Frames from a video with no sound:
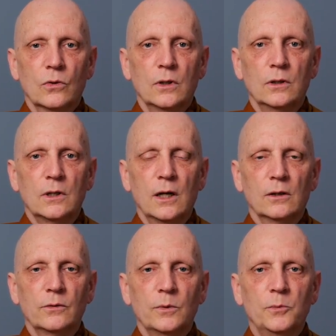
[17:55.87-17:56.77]

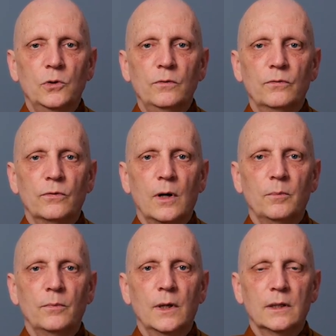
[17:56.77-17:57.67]
entirely removed
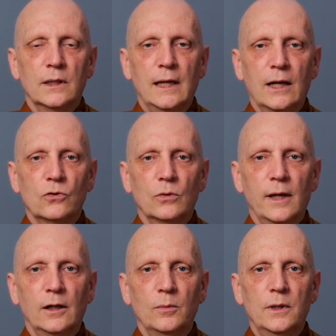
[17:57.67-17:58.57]
from the natural
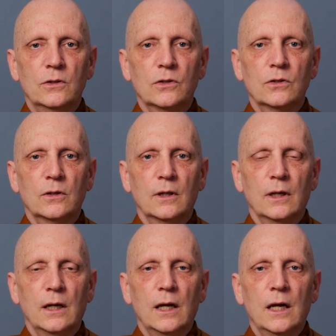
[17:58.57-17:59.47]
elements,
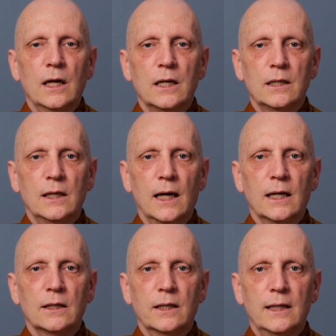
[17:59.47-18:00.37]

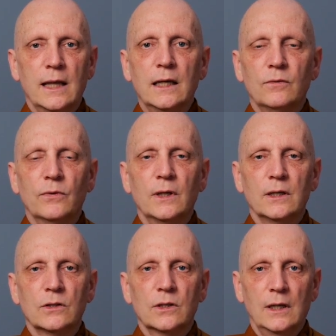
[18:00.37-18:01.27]
that negative
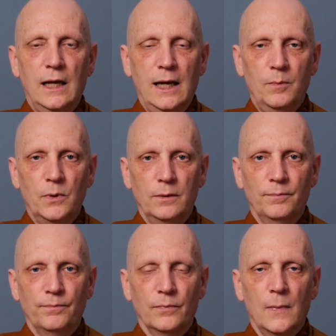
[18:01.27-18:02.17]
things can happen.
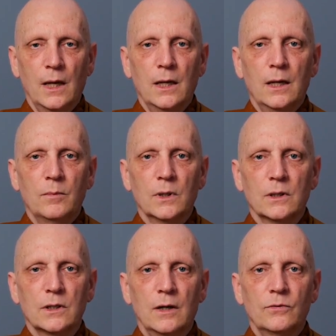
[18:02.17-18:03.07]

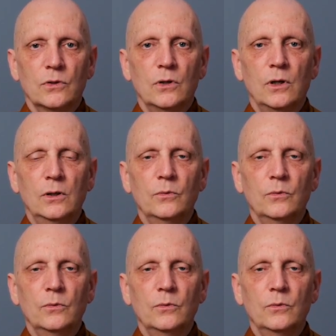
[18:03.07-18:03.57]
Because after all,